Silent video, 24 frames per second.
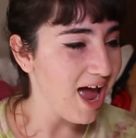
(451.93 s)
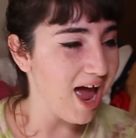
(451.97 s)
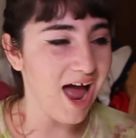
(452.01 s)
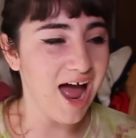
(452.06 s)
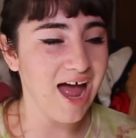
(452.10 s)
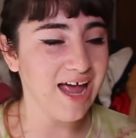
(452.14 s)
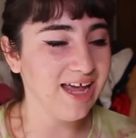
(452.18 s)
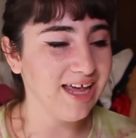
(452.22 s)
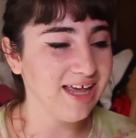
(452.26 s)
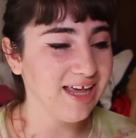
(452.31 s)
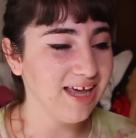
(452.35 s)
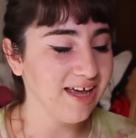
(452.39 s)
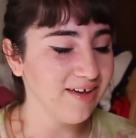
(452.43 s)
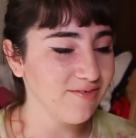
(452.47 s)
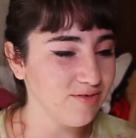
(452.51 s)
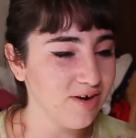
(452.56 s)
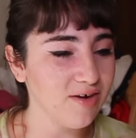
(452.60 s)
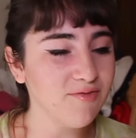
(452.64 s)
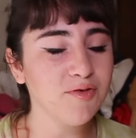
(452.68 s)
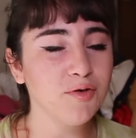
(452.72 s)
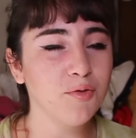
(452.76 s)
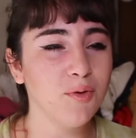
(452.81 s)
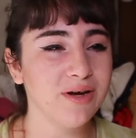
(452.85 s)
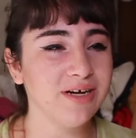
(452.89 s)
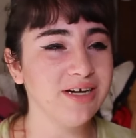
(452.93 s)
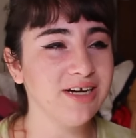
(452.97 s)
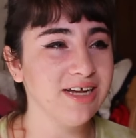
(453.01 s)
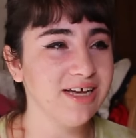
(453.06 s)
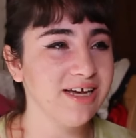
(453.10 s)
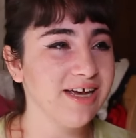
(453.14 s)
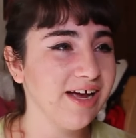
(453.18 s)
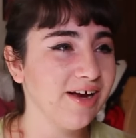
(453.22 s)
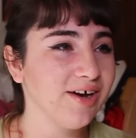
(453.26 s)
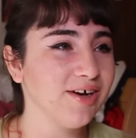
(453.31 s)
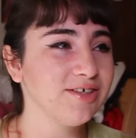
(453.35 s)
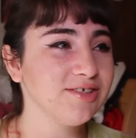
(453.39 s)
I have never wanted a
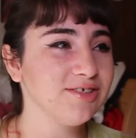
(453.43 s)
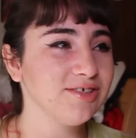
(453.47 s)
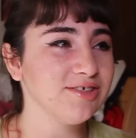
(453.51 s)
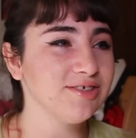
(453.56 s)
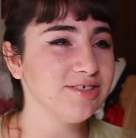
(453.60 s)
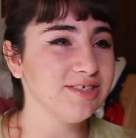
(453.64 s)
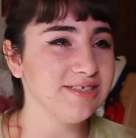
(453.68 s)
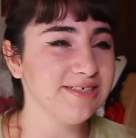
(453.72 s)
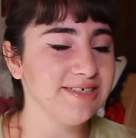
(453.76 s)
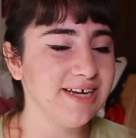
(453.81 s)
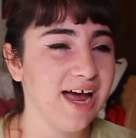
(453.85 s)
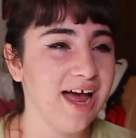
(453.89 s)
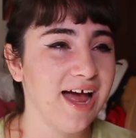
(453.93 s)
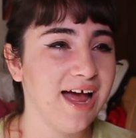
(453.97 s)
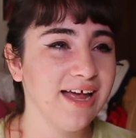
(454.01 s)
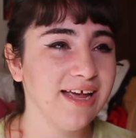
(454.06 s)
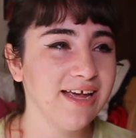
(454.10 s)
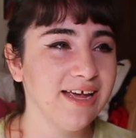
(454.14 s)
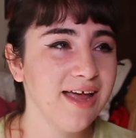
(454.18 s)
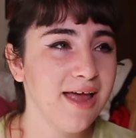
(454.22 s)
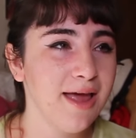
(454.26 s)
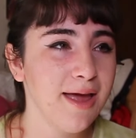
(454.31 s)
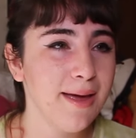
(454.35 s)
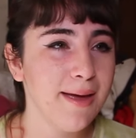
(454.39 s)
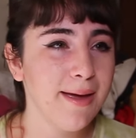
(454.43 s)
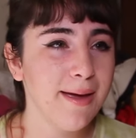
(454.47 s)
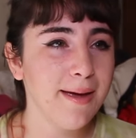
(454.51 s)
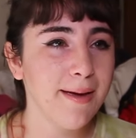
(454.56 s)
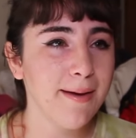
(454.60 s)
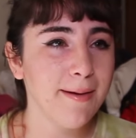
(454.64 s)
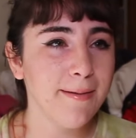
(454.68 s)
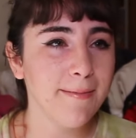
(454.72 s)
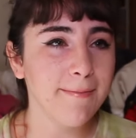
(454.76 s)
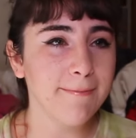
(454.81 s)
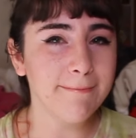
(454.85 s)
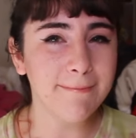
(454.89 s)
character to die
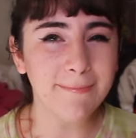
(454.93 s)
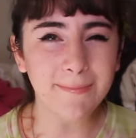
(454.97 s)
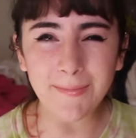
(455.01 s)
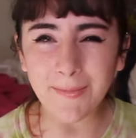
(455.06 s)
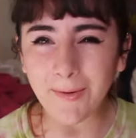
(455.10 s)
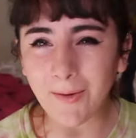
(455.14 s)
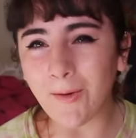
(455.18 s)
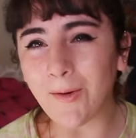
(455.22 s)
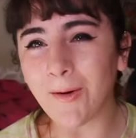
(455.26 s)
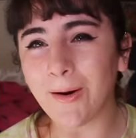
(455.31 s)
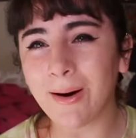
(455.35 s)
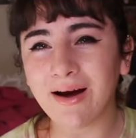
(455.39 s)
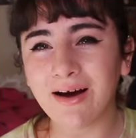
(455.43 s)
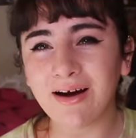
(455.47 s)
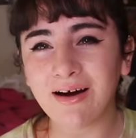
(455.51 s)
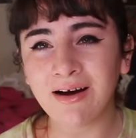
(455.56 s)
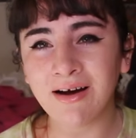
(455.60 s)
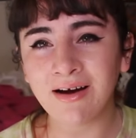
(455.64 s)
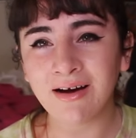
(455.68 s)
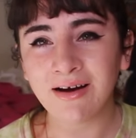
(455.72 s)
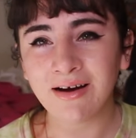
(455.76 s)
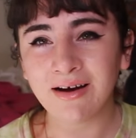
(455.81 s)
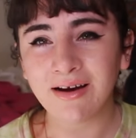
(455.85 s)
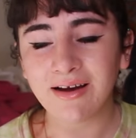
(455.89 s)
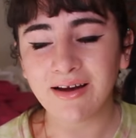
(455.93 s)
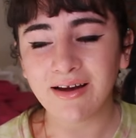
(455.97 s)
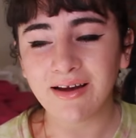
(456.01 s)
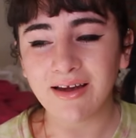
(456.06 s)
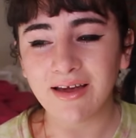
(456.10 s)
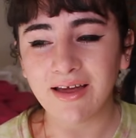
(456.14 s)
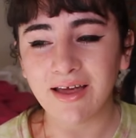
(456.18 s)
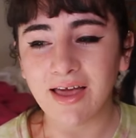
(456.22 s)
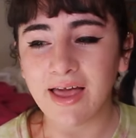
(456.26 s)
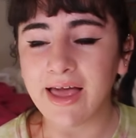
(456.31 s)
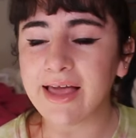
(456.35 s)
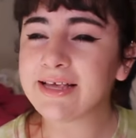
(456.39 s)
more,
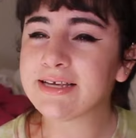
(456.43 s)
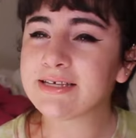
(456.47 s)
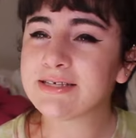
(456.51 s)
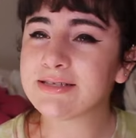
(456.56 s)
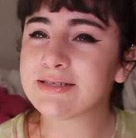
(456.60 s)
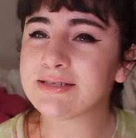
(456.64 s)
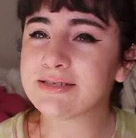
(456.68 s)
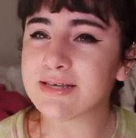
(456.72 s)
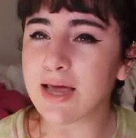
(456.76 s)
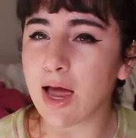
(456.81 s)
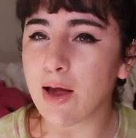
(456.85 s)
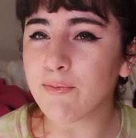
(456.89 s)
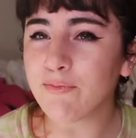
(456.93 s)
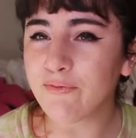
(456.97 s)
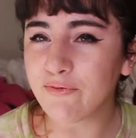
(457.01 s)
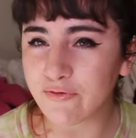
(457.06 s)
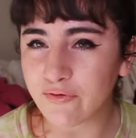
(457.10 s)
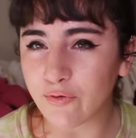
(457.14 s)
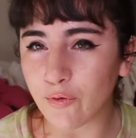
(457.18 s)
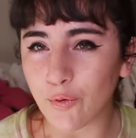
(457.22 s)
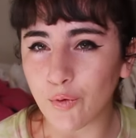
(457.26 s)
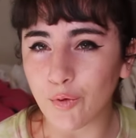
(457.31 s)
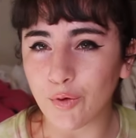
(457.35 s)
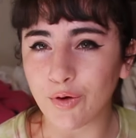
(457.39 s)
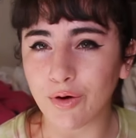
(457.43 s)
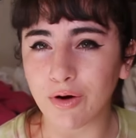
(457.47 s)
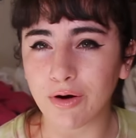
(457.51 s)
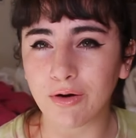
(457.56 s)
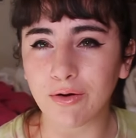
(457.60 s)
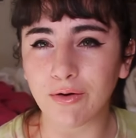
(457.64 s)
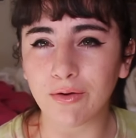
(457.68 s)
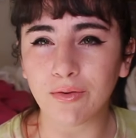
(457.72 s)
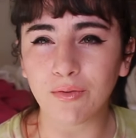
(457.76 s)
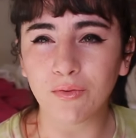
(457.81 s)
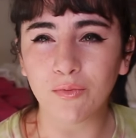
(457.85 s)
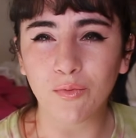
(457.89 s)
except
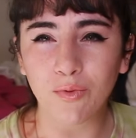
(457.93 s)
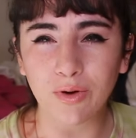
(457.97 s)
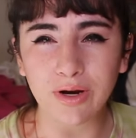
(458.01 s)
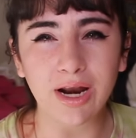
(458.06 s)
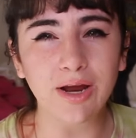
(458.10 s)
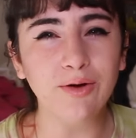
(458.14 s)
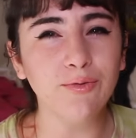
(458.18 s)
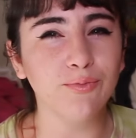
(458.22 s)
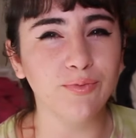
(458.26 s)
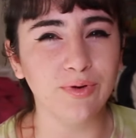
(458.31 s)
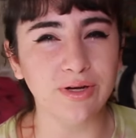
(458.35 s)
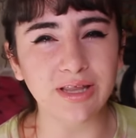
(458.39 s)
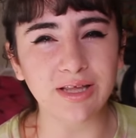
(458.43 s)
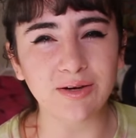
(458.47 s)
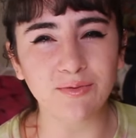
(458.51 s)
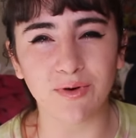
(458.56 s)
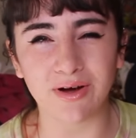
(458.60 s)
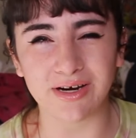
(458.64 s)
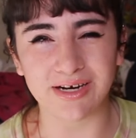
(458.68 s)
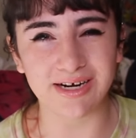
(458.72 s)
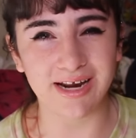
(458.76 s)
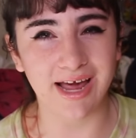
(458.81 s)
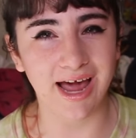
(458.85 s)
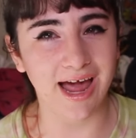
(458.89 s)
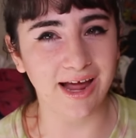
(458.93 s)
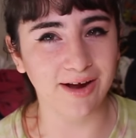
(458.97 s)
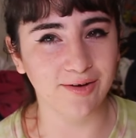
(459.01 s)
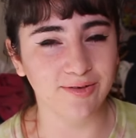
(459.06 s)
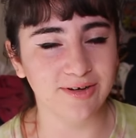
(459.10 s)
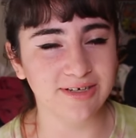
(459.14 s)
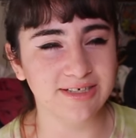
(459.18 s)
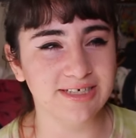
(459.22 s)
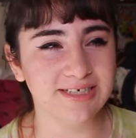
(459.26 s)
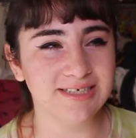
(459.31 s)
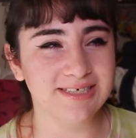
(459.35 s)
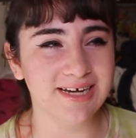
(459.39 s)
for when I really wanted
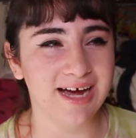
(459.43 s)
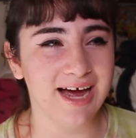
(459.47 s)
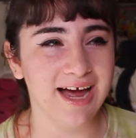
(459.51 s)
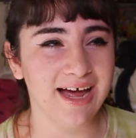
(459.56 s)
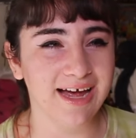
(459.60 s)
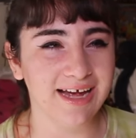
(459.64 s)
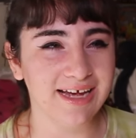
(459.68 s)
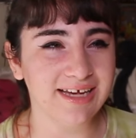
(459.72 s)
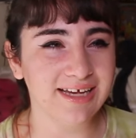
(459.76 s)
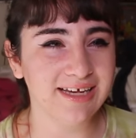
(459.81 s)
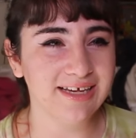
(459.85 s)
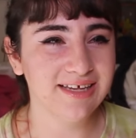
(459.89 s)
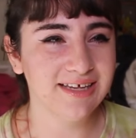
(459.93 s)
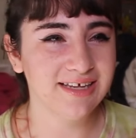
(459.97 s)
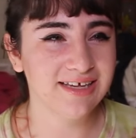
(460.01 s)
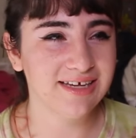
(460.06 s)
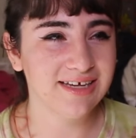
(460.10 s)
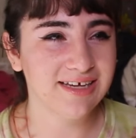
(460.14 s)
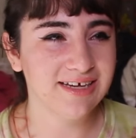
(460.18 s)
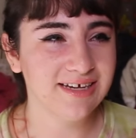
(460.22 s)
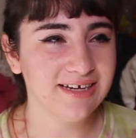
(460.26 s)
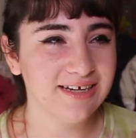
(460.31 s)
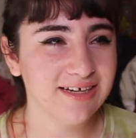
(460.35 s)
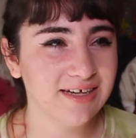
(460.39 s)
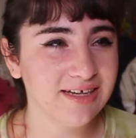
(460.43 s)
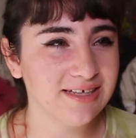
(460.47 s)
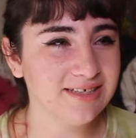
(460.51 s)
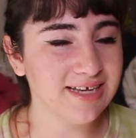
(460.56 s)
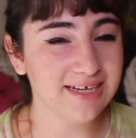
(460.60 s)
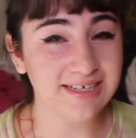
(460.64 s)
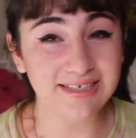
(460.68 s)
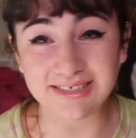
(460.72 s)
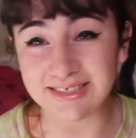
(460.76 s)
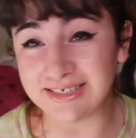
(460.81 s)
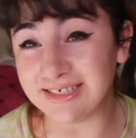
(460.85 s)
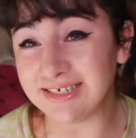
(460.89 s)
Hagrid to die, because
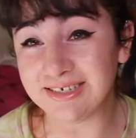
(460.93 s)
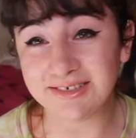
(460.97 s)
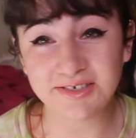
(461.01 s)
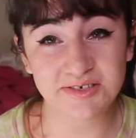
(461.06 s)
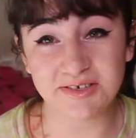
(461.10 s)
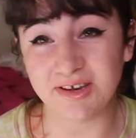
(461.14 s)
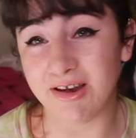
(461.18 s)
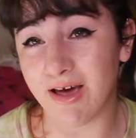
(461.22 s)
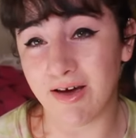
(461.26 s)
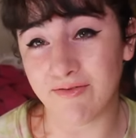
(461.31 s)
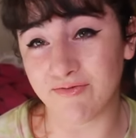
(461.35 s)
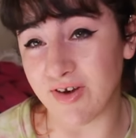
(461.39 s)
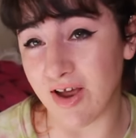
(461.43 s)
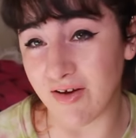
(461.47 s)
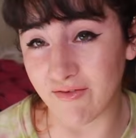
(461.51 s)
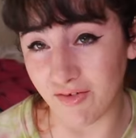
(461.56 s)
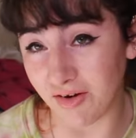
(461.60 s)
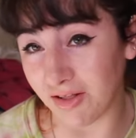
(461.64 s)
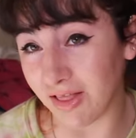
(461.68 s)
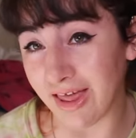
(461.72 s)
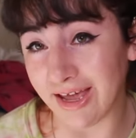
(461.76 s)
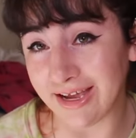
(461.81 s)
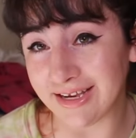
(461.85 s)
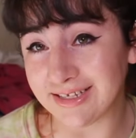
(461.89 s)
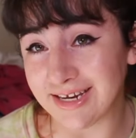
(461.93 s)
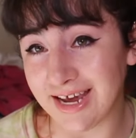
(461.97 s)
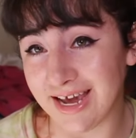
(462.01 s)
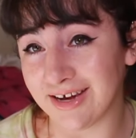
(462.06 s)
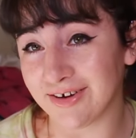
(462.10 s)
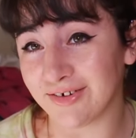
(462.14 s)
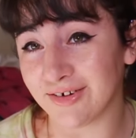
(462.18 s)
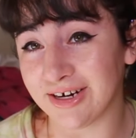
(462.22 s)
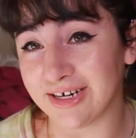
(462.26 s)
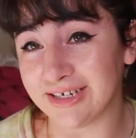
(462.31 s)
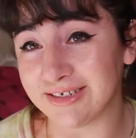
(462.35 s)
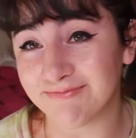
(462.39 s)
I have never liked
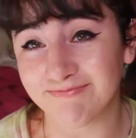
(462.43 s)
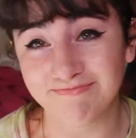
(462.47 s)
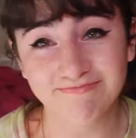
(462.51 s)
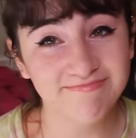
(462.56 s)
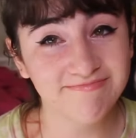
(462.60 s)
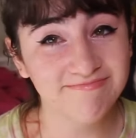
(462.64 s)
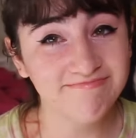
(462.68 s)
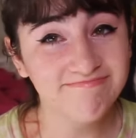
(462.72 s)
Hagrid.